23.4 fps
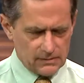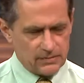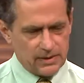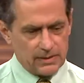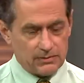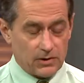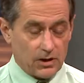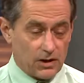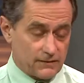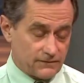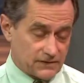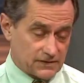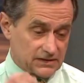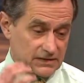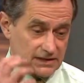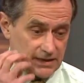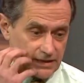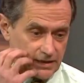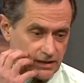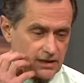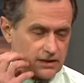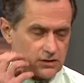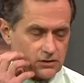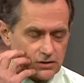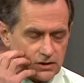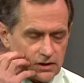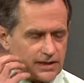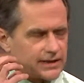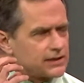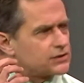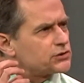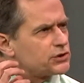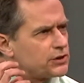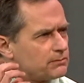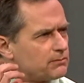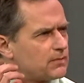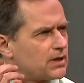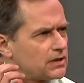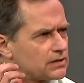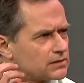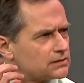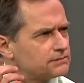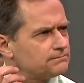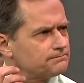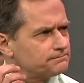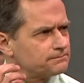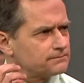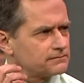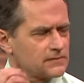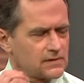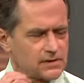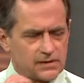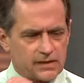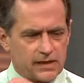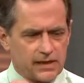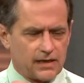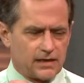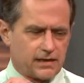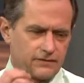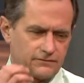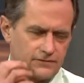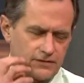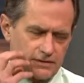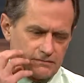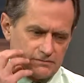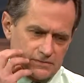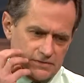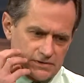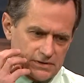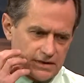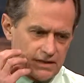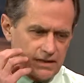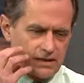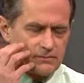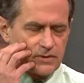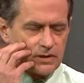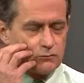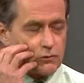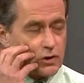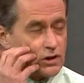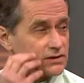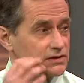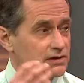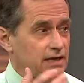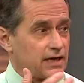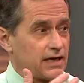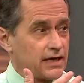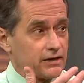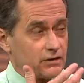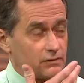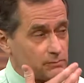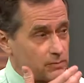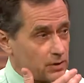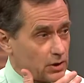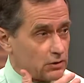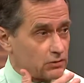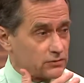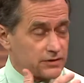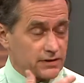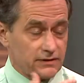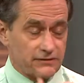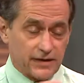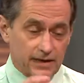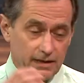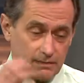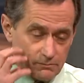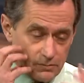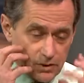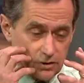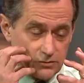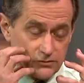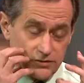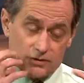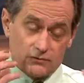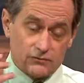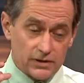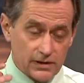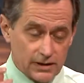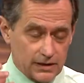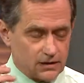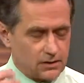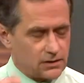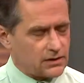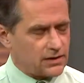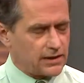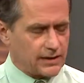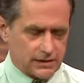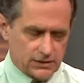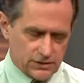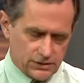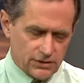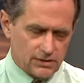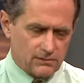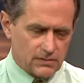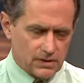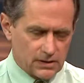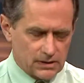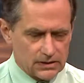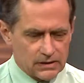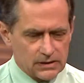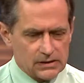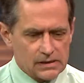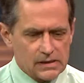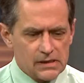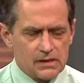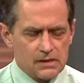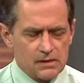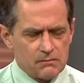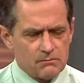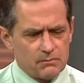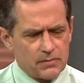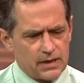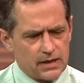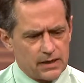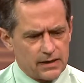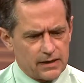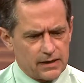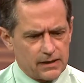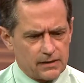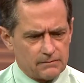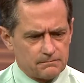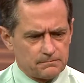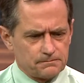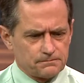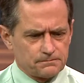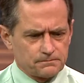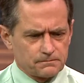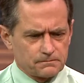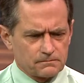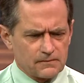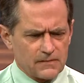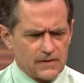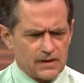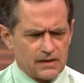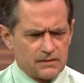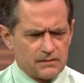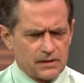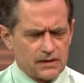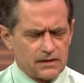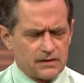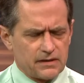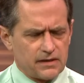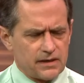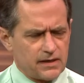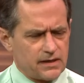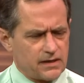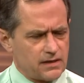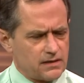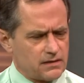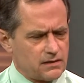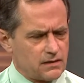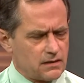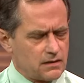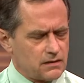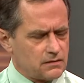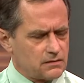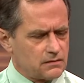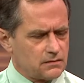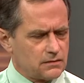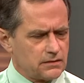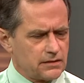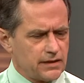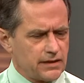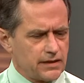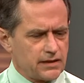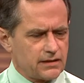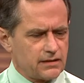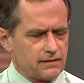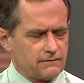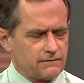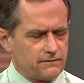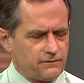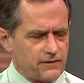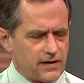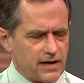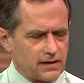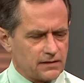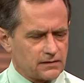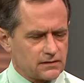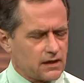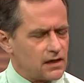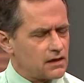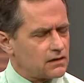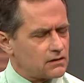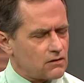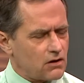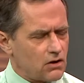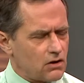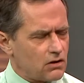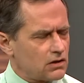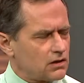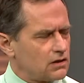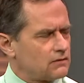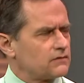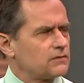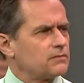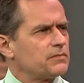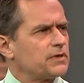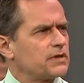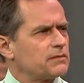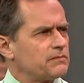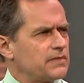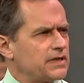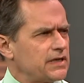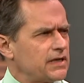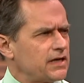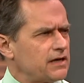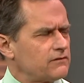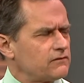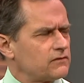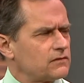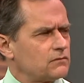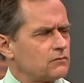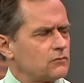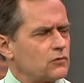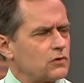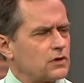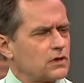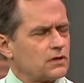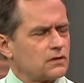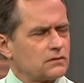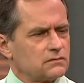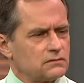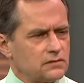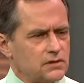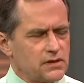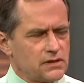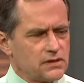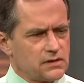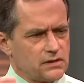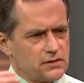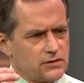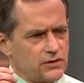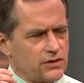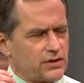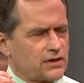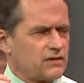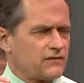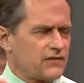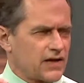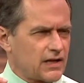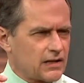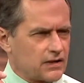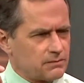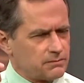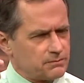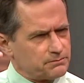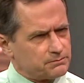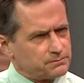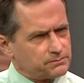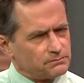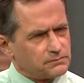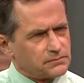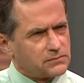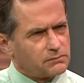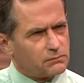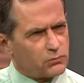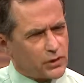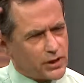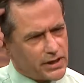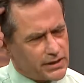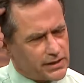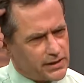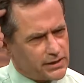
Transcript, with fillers: people often say you kind of look like a chipmunk. Mm -hmm. uh, you, it can be one side or both, and if you get both, you really look like a chipmunk. Mm -hmm. But um, then it can affect not all of them, but many of them will you can develop brain